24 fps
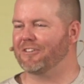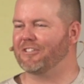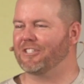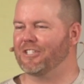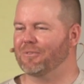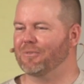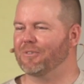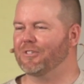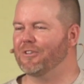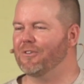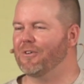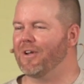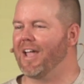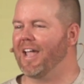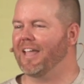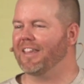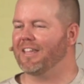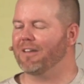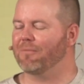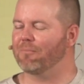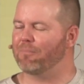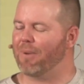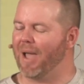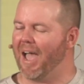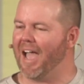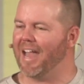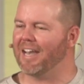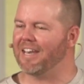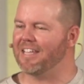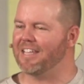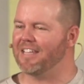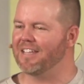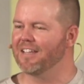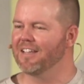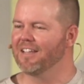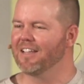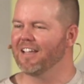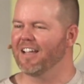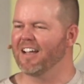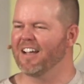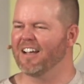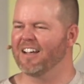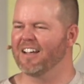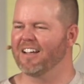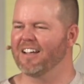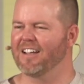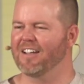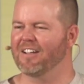how she would do. And then Patty,
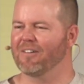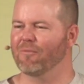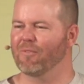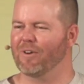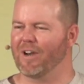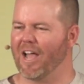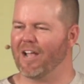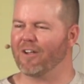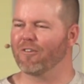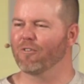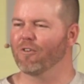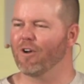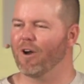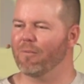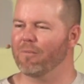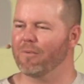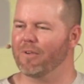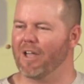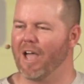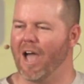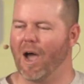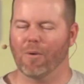when I grew up,